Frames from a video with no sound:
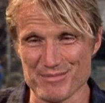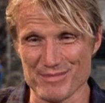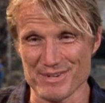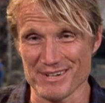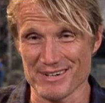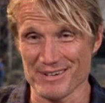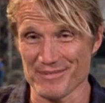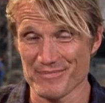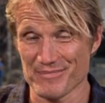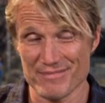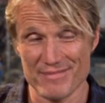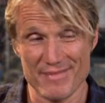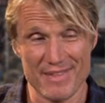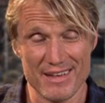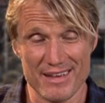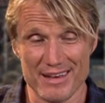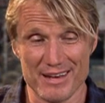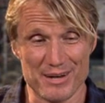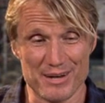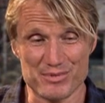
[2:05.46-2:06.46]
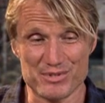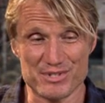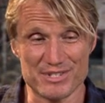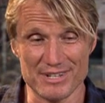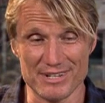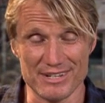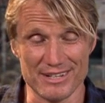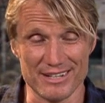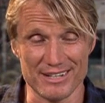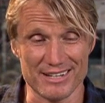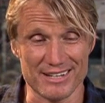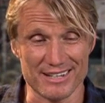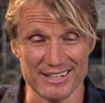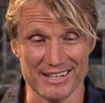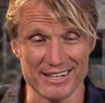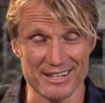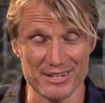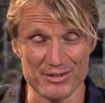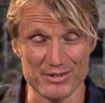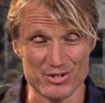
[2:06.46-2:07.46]
uh, I'm still uh,
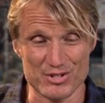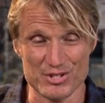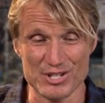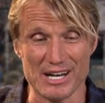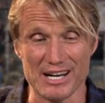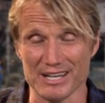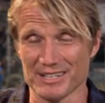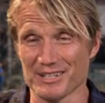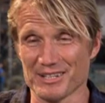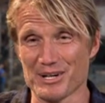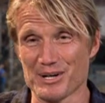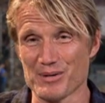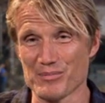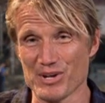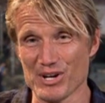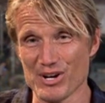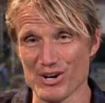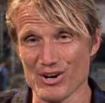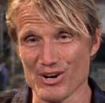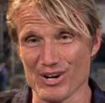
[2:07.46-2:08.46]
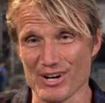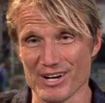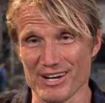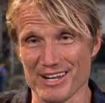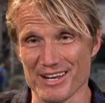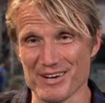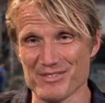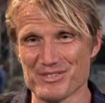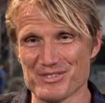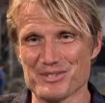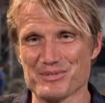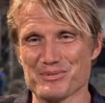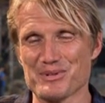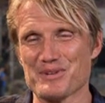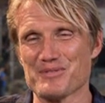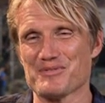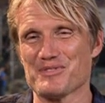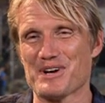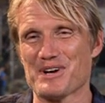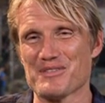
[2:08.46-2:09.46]
kind of shocked that I'm here, and after
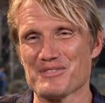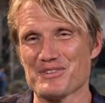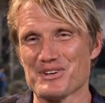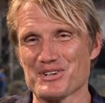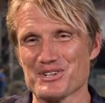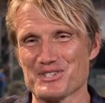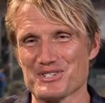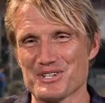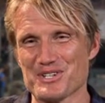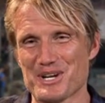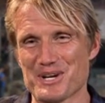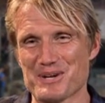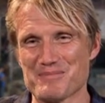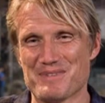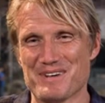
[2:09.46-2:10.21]
25 years that I'm